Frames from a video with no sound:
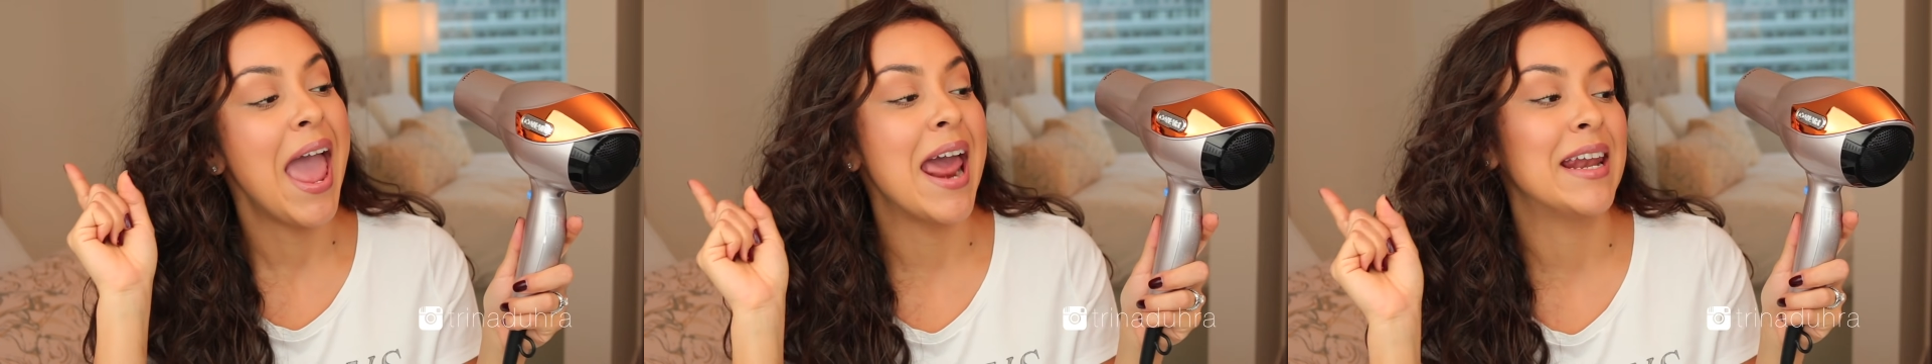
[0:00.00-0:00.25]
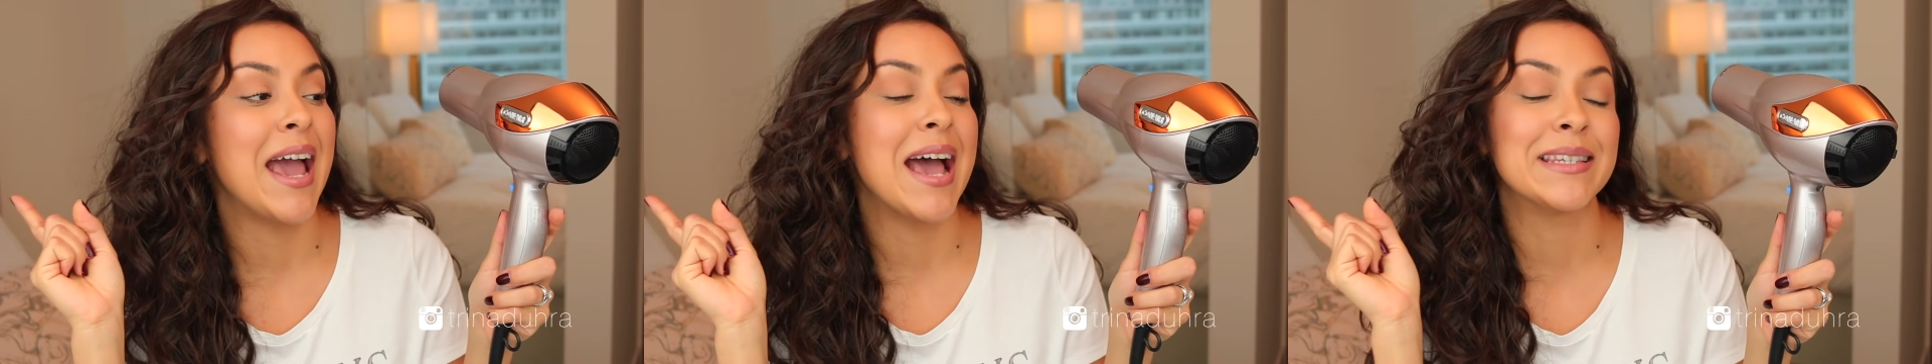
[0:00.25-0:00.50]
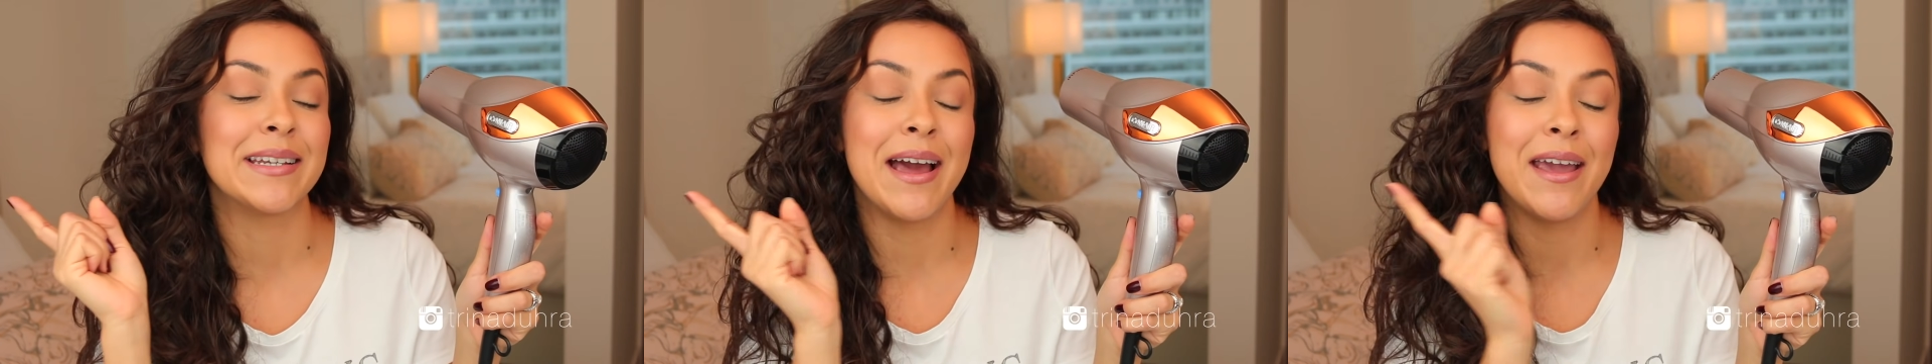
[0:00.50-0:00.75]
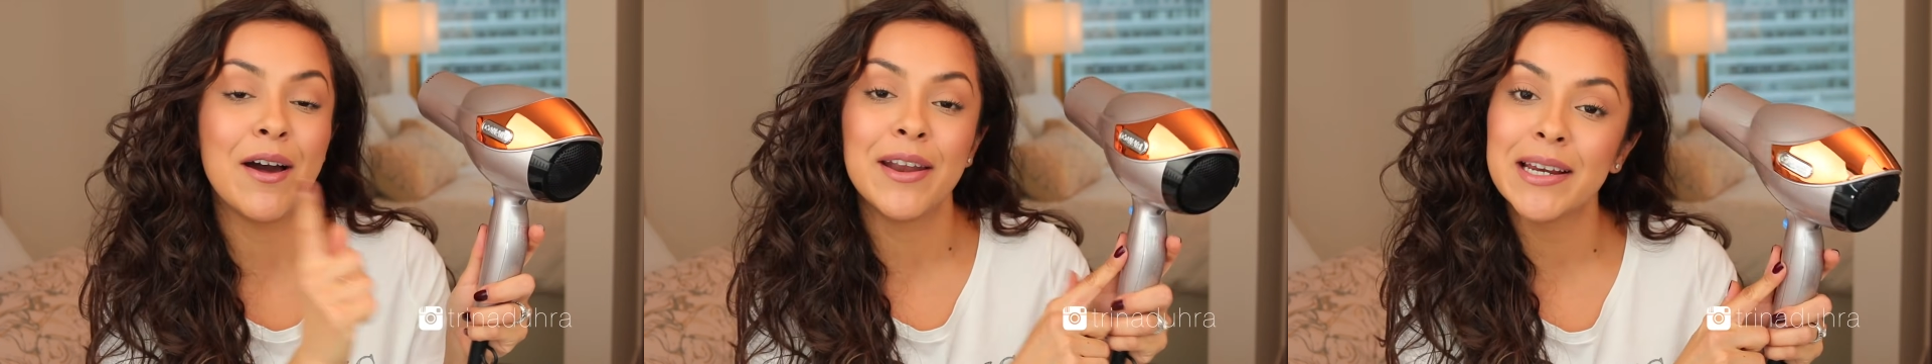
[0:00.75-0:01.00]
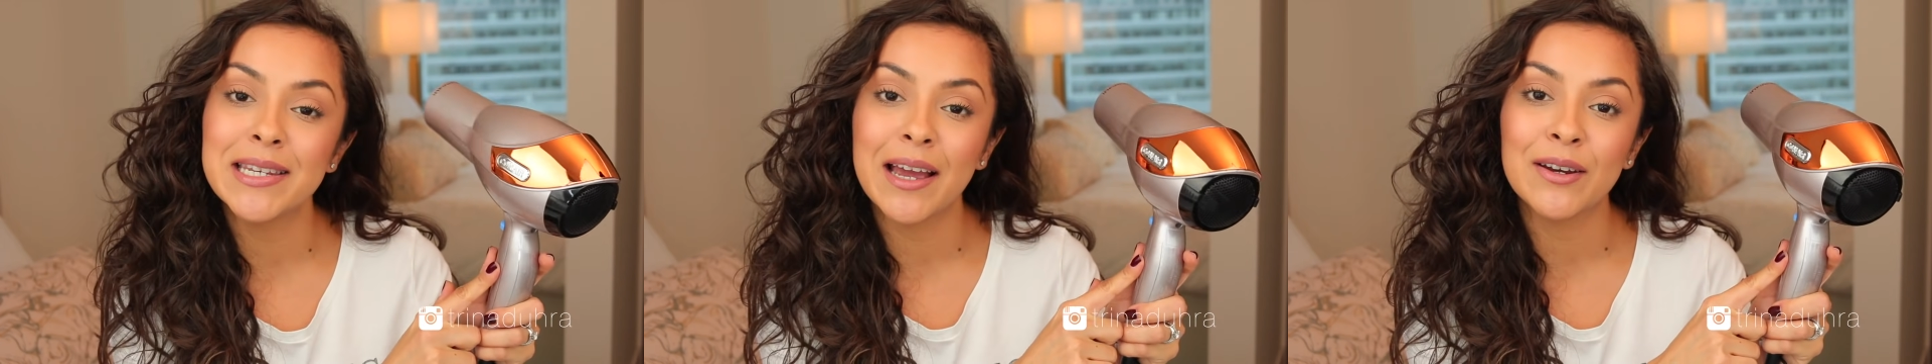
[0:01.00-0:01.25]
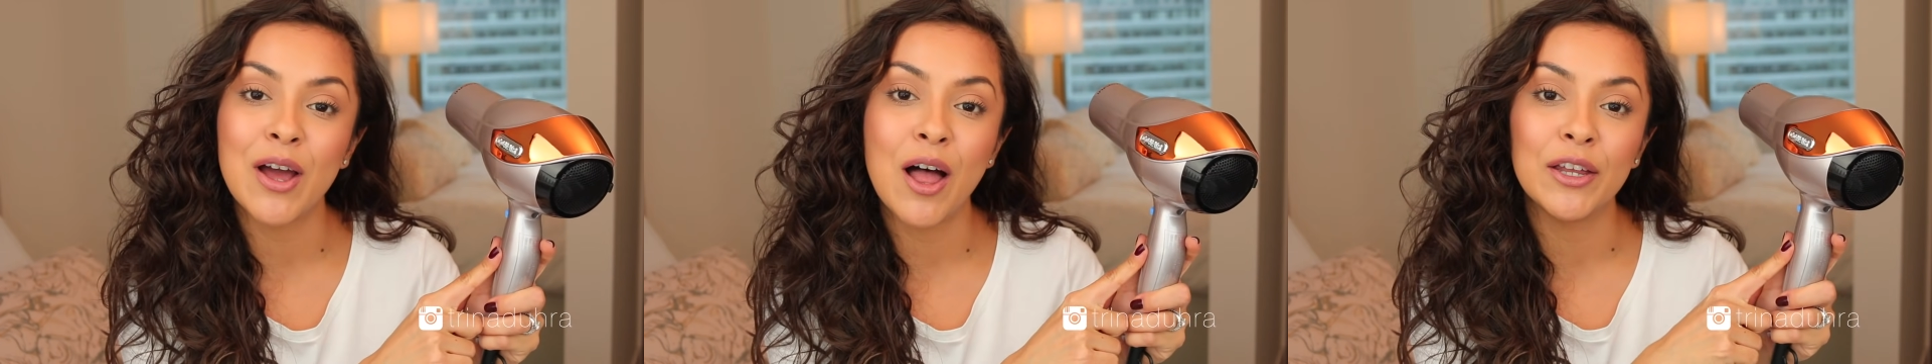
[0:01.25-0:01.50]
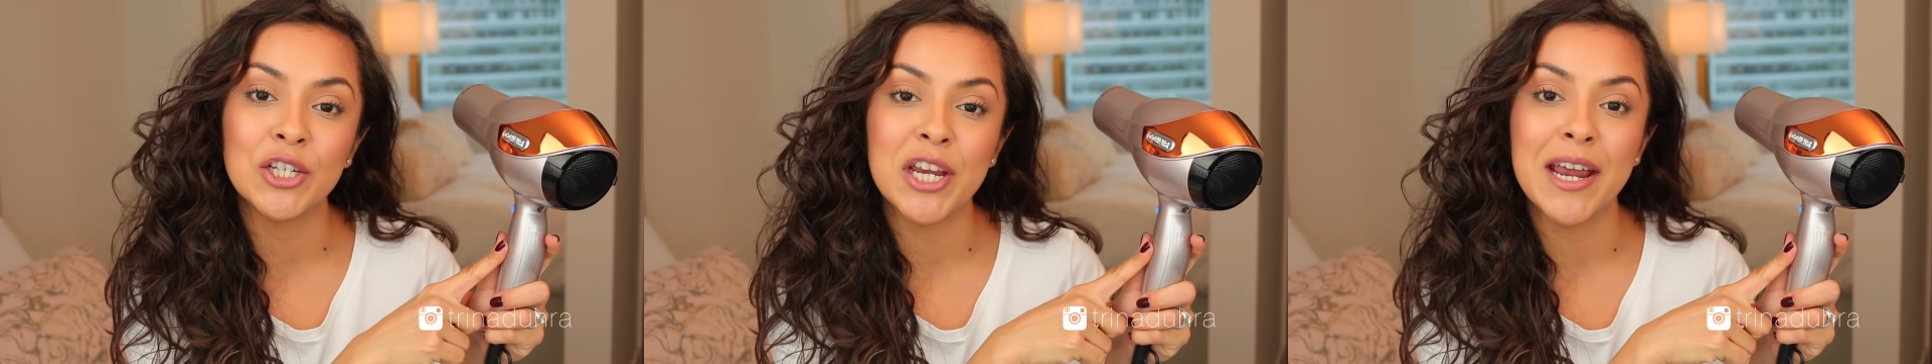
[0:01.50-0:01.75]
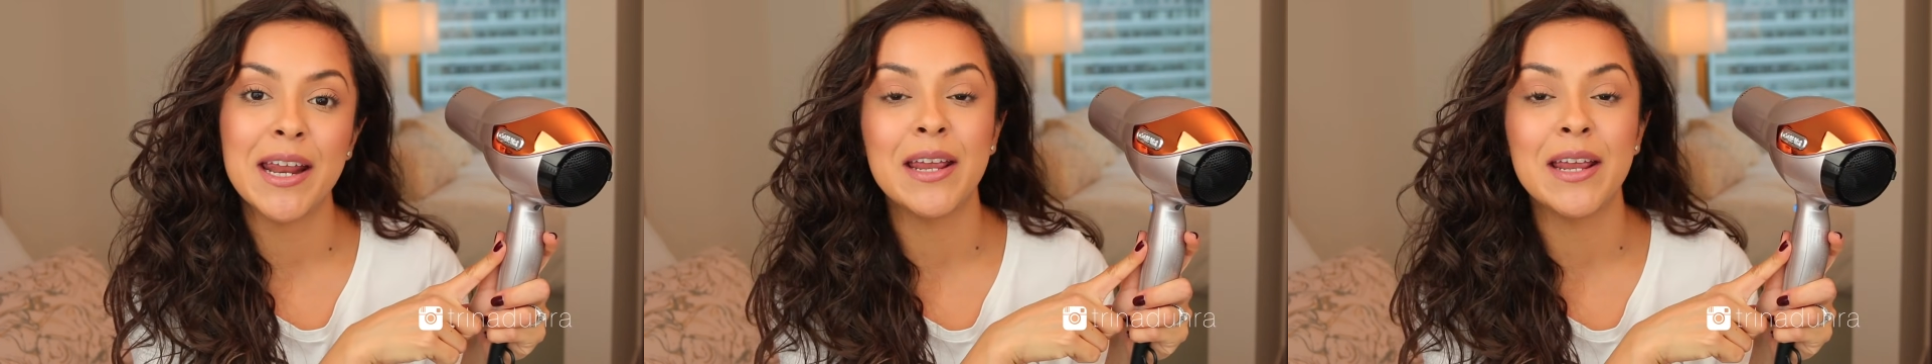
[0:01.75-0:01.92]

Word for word: and it has an ionic technology